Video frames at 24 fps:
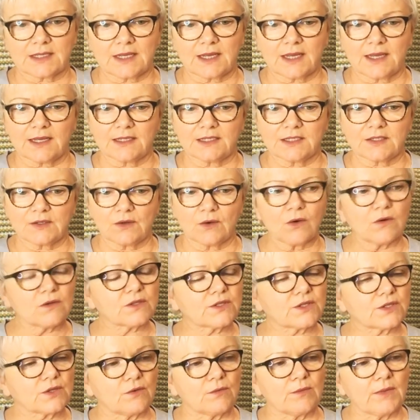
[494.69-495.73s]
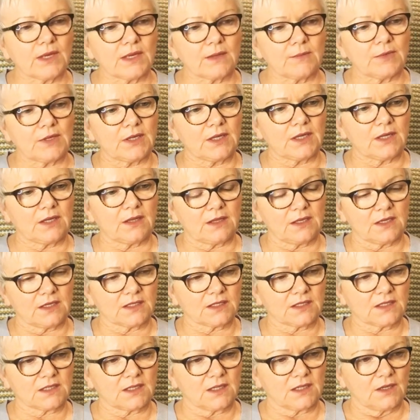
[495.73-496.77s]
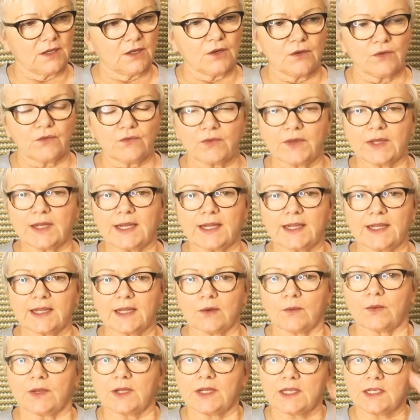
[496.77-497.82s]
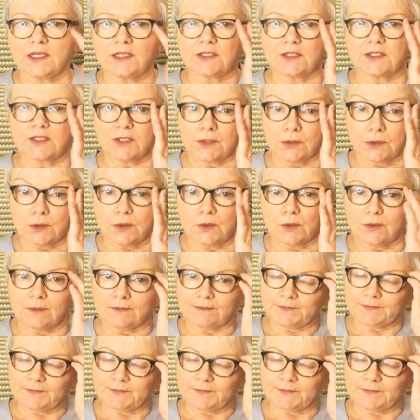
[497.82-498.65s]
And also maybe this feeling that we need to